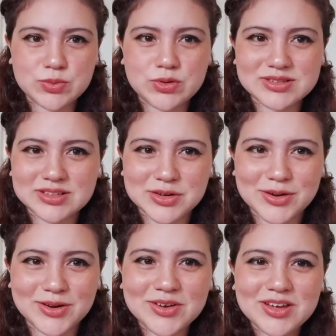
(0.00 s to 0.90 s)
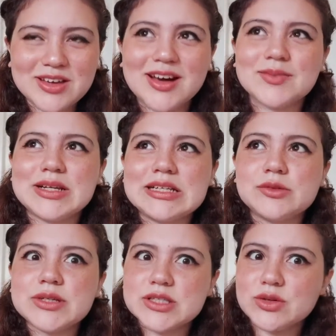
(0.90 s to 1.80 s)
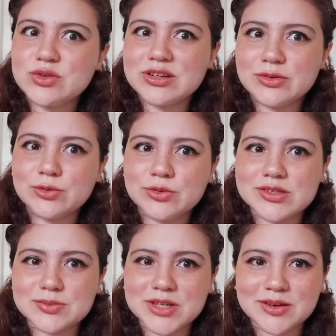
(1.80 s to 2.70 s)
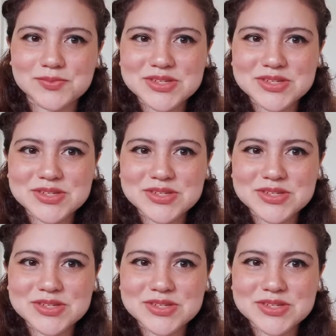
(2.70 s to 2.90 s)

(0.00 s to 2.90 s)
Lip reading: I don't know, I'm a little bit socially awkward sometimes.